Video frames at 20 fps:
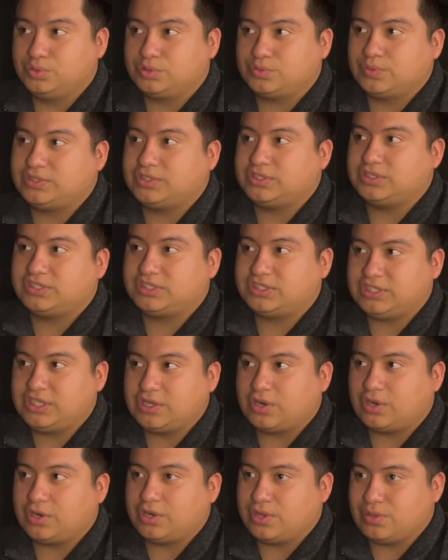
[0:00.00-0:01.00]
which is
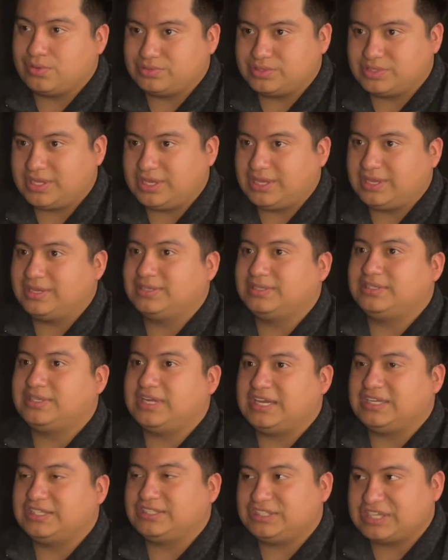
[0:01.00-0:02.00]
cruz,
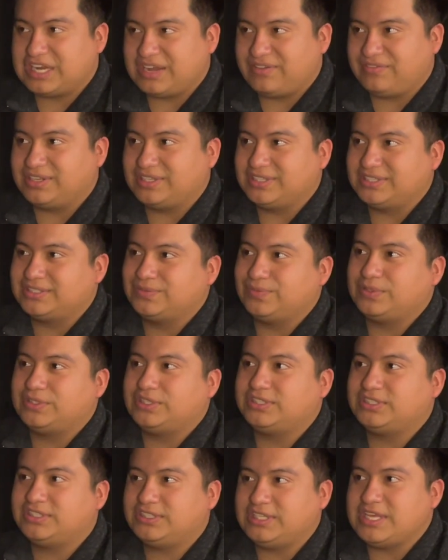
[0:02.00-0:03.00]
dot chavez, which
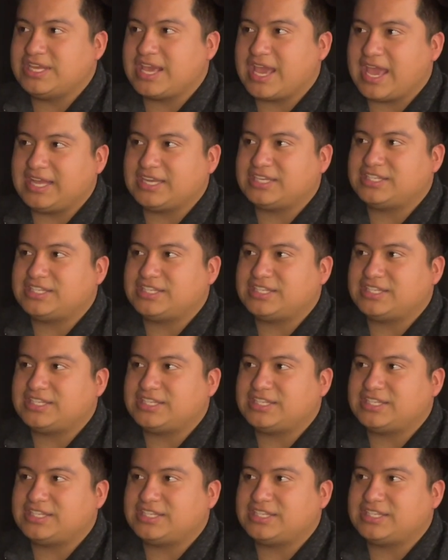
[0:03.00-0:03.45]
is chavez,